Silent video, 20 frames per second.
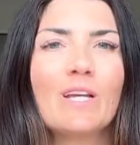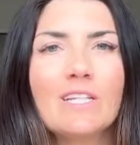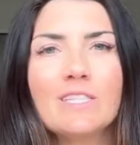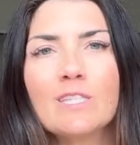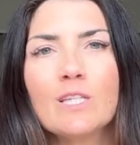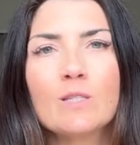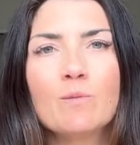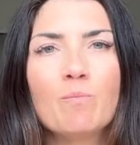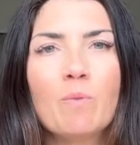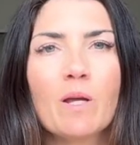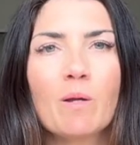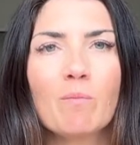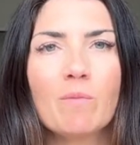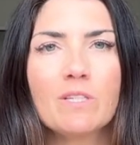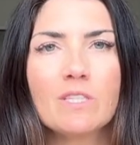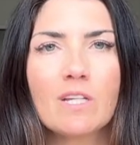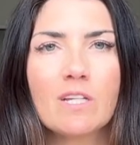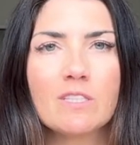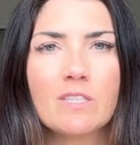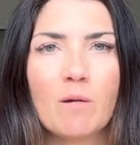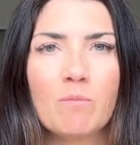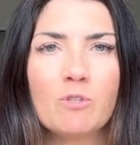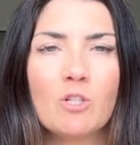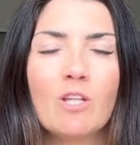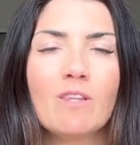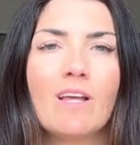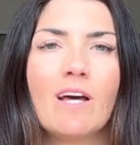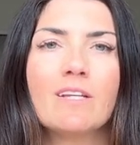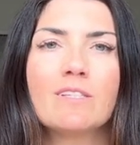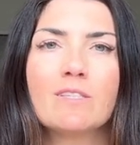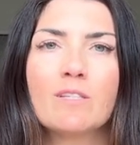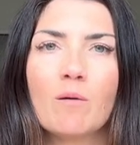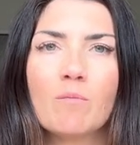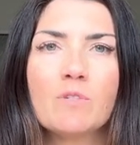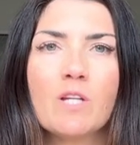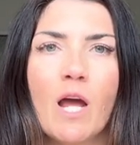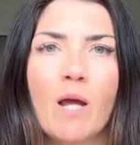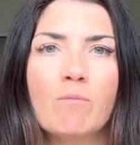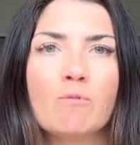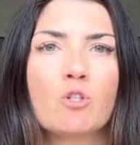is this big misconception that
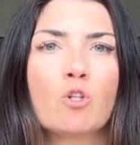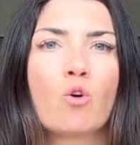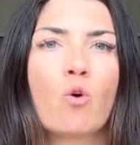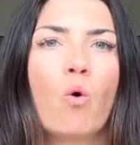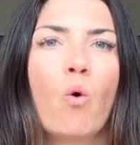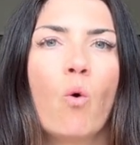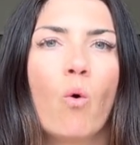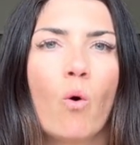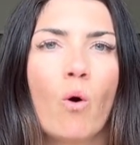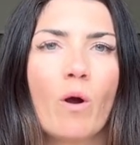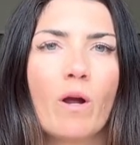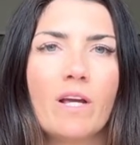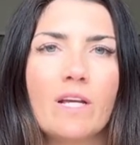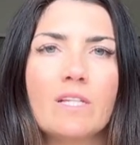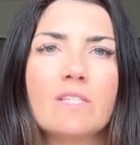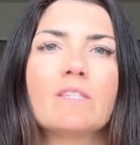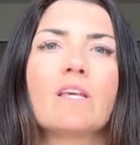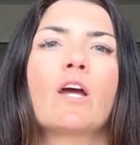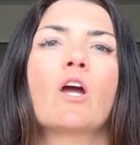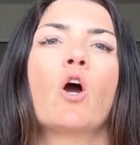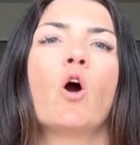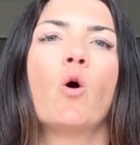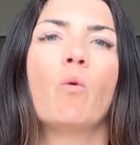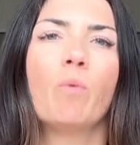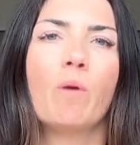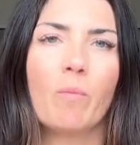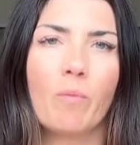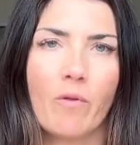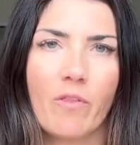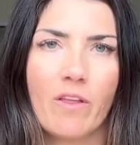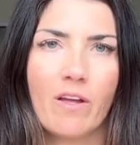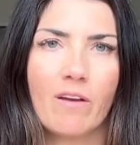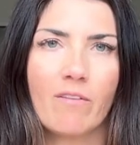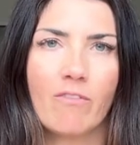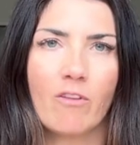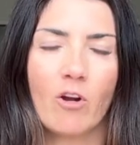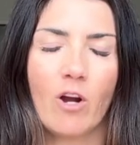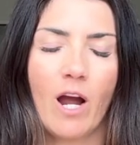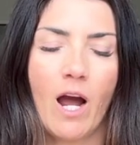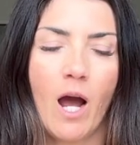sometimes your core is like, oh, people think of
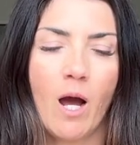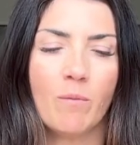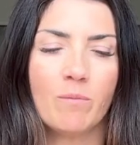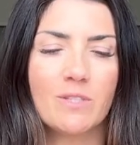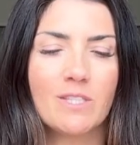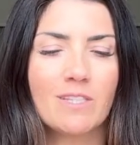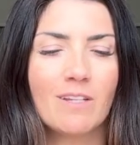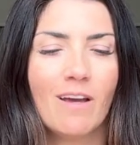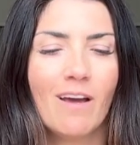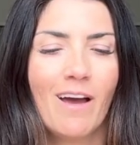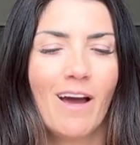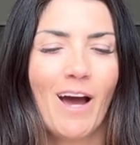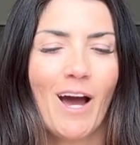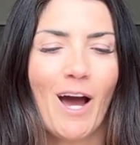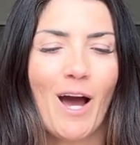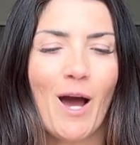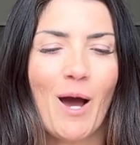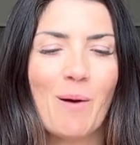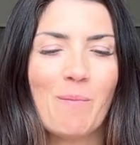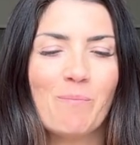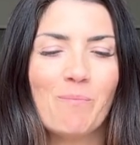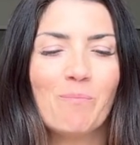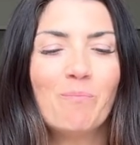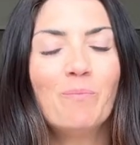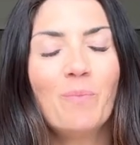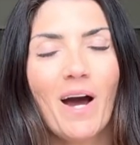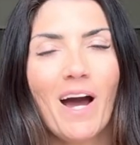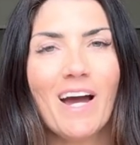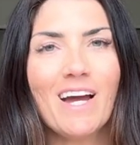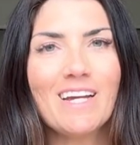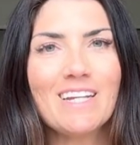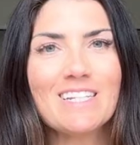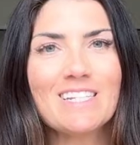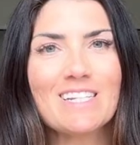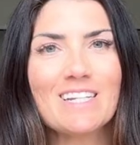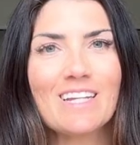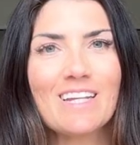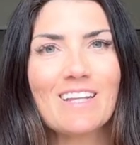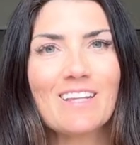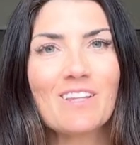their abs. But
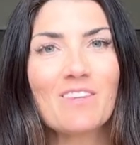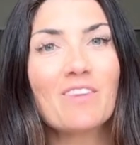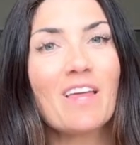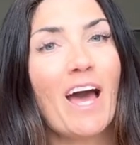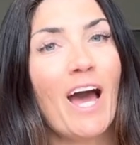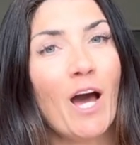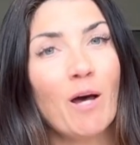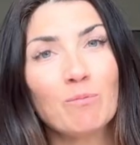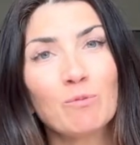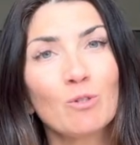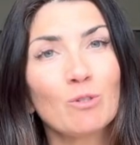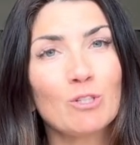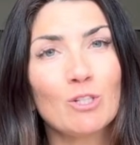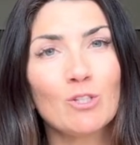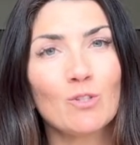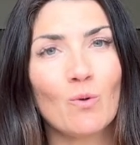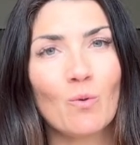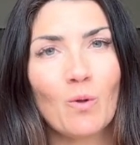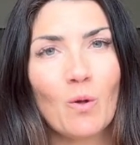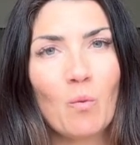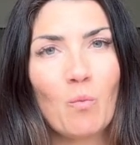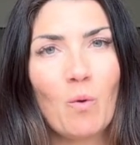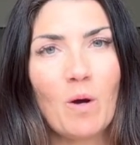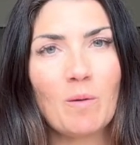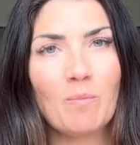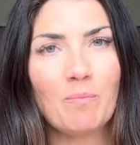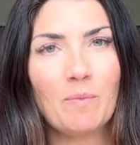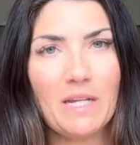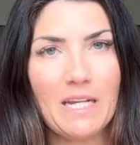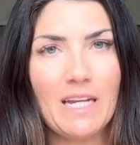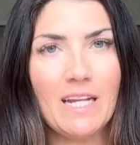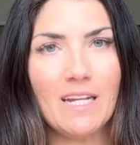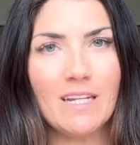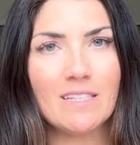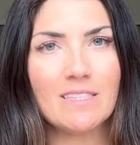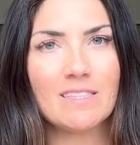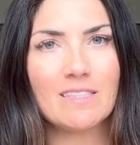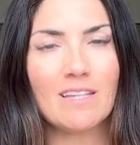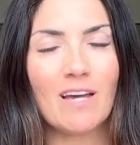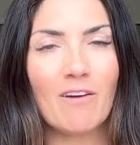the abs are just only one
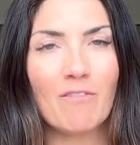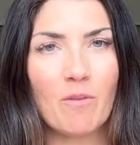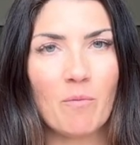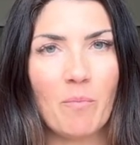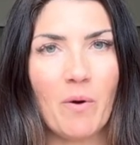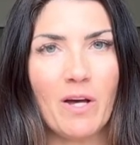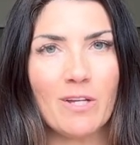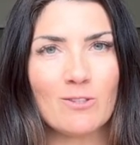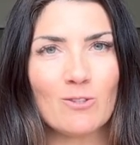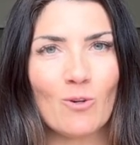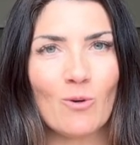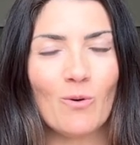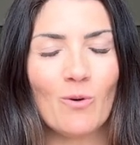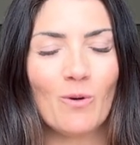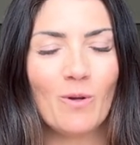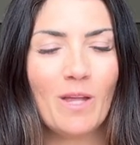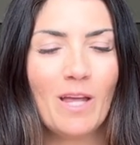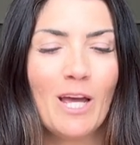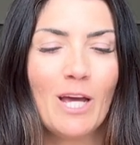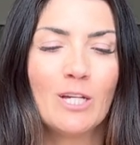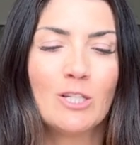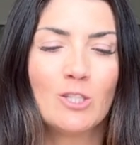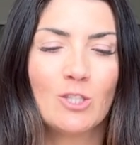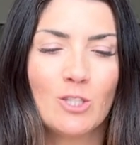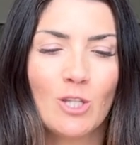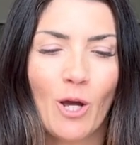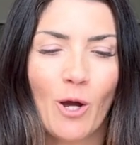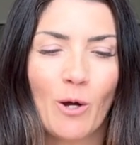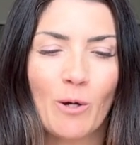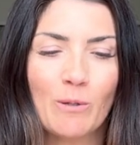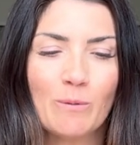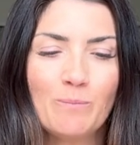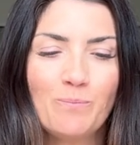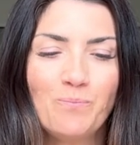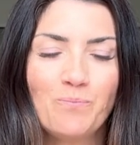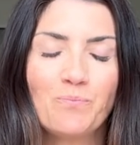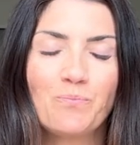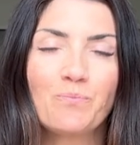piece of the puzzle. So